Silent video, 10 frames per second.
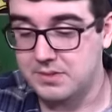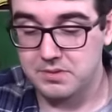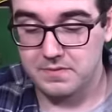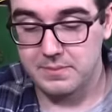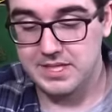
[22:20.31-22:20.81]
this
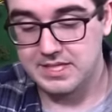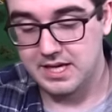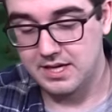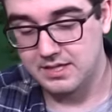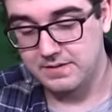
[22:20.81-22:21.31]
was from his
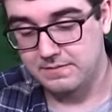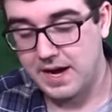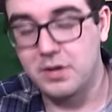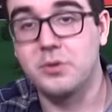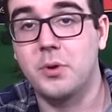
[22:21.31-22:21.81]

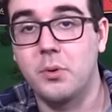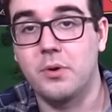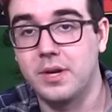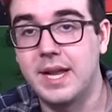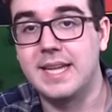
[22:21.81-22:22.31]
final
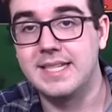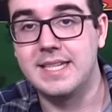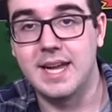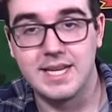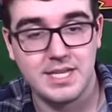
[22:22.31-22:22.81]
tour in
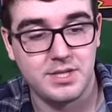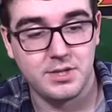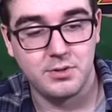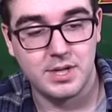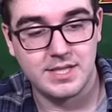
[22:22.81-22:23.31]

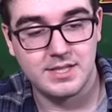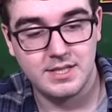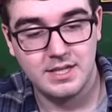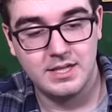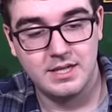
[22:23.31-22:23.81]
1992. That's
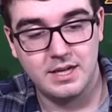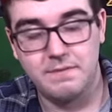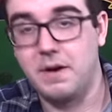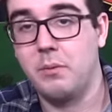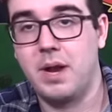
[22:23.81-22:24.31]
a
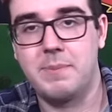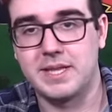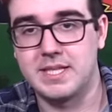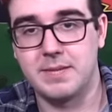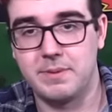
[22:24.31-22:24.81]
fun one. I
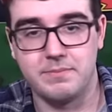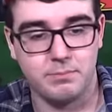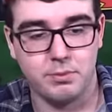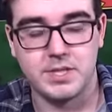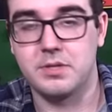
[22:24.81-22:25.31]
picked this up
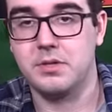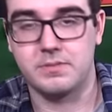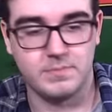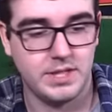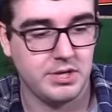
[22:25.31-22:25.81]
at
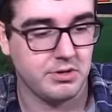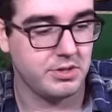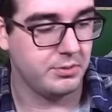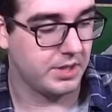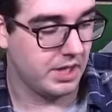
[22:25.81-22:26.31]
Bristol a year or
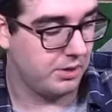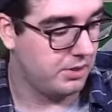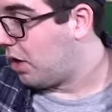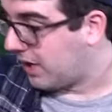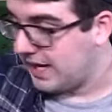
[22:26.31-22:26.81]
two ago.
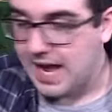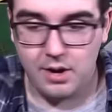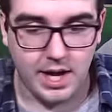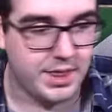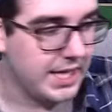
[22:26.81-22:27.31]
Okay,
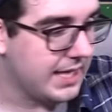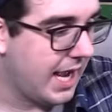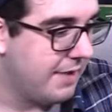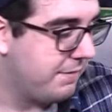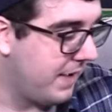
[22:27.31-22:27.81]
now I think
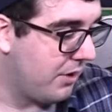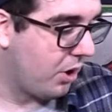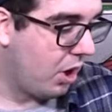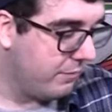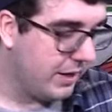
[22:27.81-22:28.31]
I've found
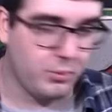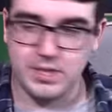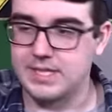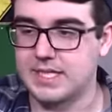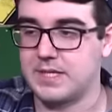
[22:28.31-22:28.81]
all my
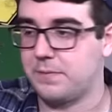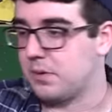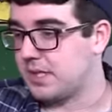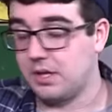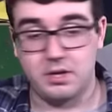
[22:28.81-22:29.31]

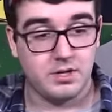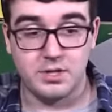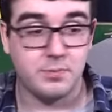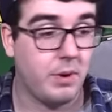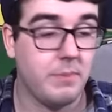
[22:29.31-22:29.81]
164 scale cars.
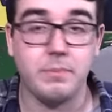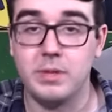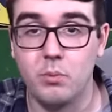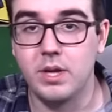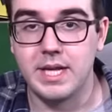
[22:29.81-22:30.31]
There's
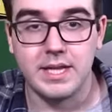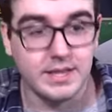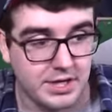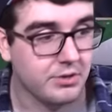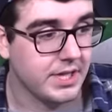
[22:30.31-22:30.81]
probably one that
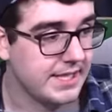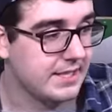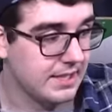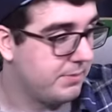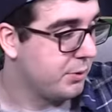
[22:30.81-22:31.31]
literally
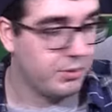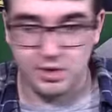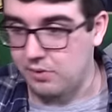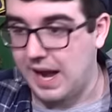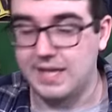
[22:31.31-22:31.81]
slipped through a
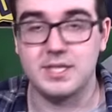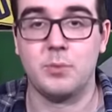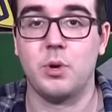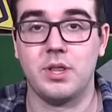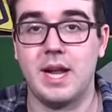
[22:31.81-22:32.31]
crack
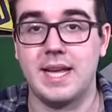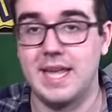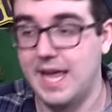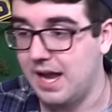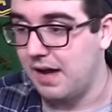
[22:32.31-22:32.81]
somewhere that I
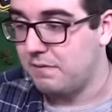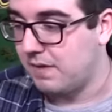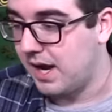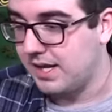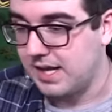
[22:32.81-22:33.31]
cannot
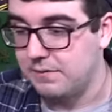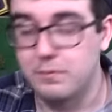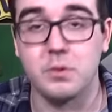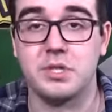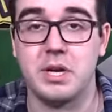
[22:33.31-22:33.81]
find, that
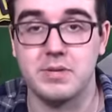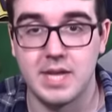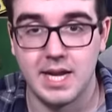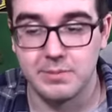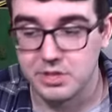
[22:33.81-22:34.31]
unfortunately I was
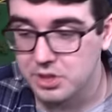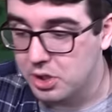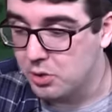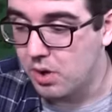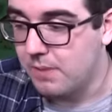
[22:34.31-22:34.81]
not able to show
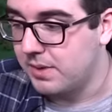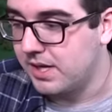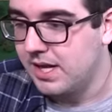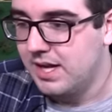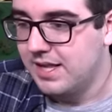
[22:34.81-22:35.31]
you all,
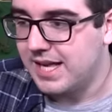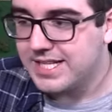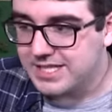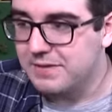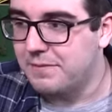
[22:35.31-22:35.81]
but
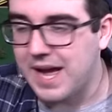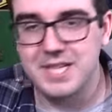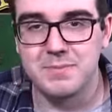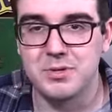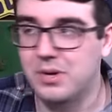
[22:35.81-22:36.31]
that's the
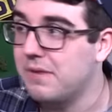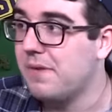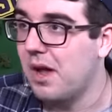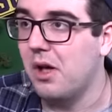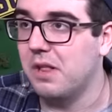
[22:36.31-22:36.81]
vast majority, if
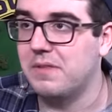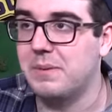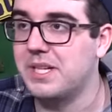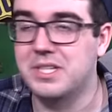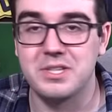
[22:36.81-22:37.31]
not all of them,
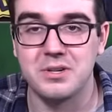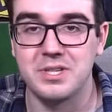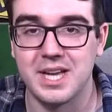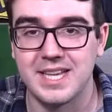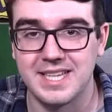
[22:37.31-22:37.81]
I just showed
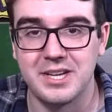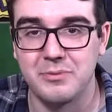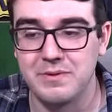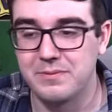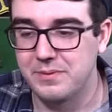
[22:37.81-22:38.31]
you guys. I know,
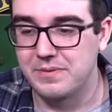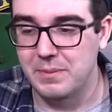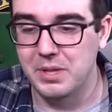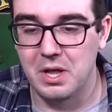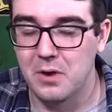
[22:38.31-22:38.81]
we've
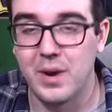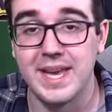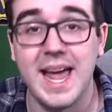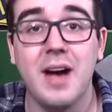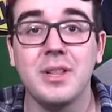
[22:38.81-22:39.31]
come a long way.
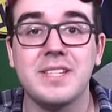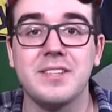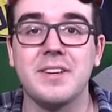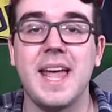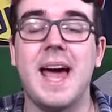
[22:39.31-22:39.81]
Now let's
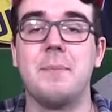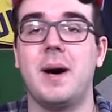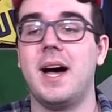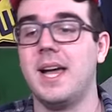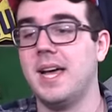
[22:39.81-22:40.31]
look at
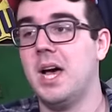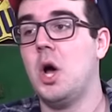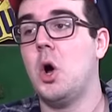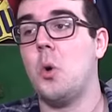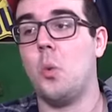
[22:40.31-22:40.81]
my
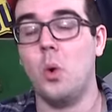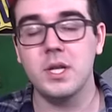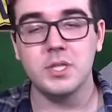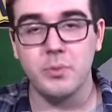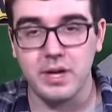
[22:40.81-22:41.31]

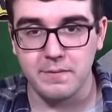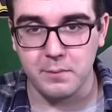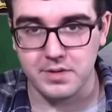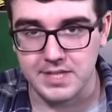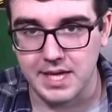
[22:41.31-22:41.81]

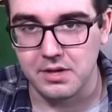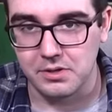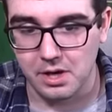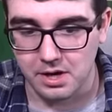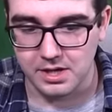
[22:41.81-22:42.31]
124 scale
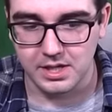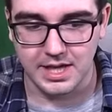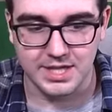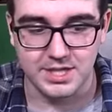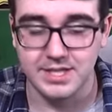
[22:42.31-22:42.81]
car
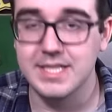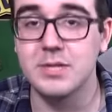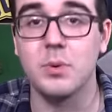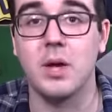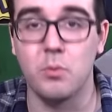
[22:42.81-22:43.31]
collection. This
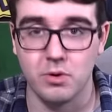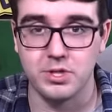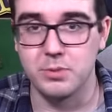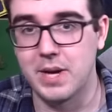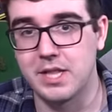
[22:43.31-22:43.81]
is what I
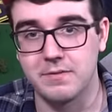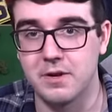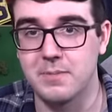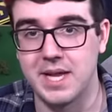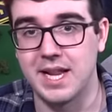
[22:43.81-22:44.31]
warned you about at the
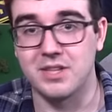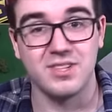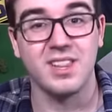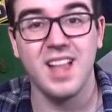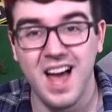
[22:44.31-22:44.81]
very beginning. There's
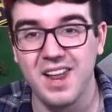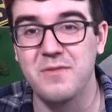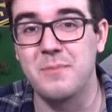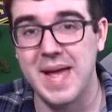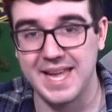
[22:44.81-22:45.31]
a lot
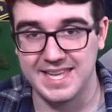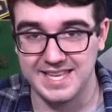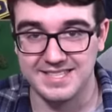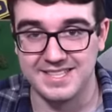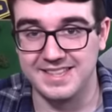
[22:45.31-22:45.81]
of Matt
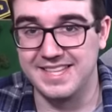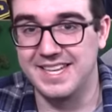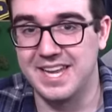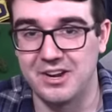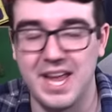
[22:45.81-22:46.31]
Kenseth
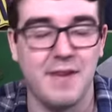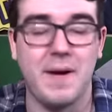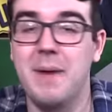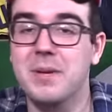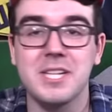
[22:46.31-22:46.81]
in here. Hey, if
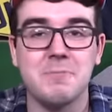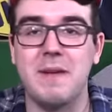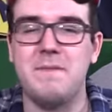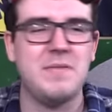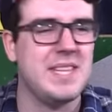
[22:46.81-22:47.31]
I'm gonna
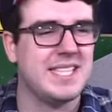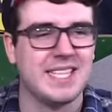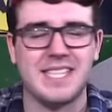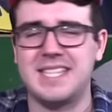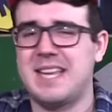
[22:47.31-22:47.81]
spend 50,
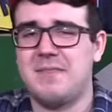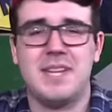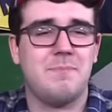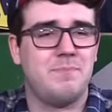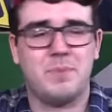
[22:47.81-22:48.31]
60,
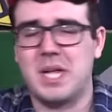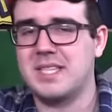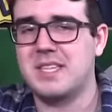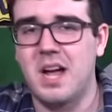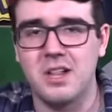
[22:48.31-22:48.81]
70
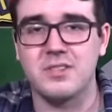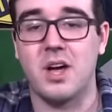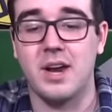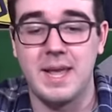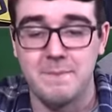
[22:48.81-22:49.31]
plus dollars
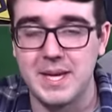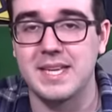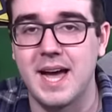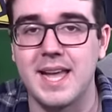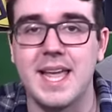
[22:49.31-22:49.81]
on a
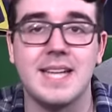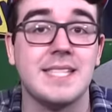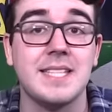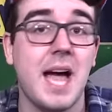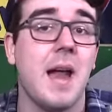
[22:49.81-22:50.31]
big diecast,
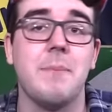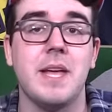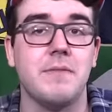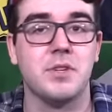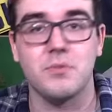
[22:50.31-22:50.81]
it's gotta
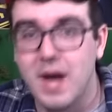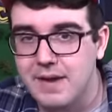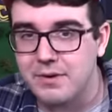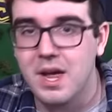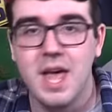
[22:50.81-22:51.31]
be of a
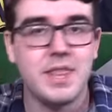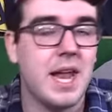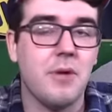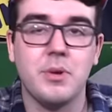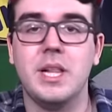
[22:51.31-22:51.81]
driver
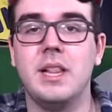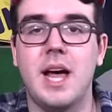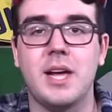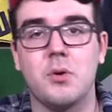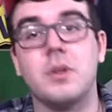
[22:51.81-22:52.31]
that I really
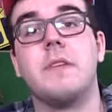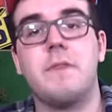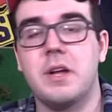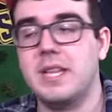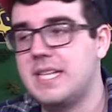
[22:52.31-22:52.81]
like, or at the
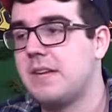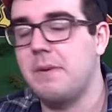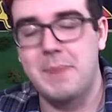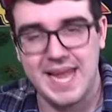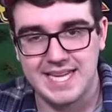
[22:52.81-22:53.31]
very least of
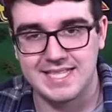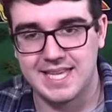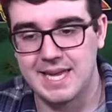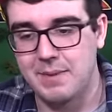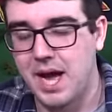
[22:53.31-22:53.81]
a paint
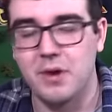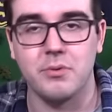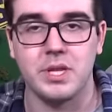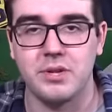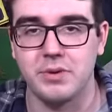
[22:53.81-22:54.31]
scheme I
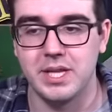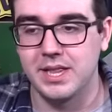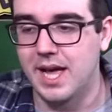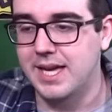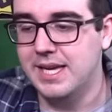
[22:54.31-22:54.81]
really, really
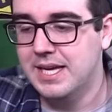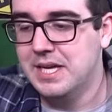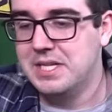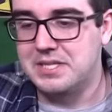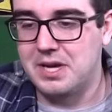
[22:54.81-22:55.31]
like.
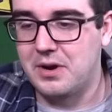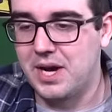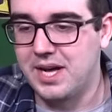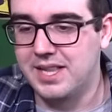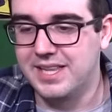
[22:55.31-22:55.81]

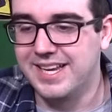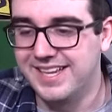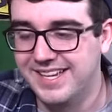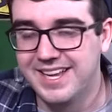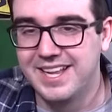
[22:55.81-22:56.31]
So
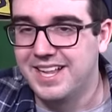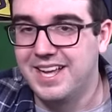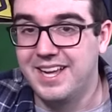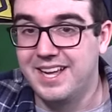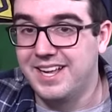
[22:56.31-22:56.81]

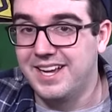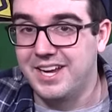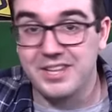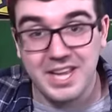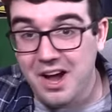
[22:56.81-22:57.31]

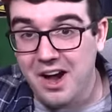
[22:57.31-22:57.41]
here they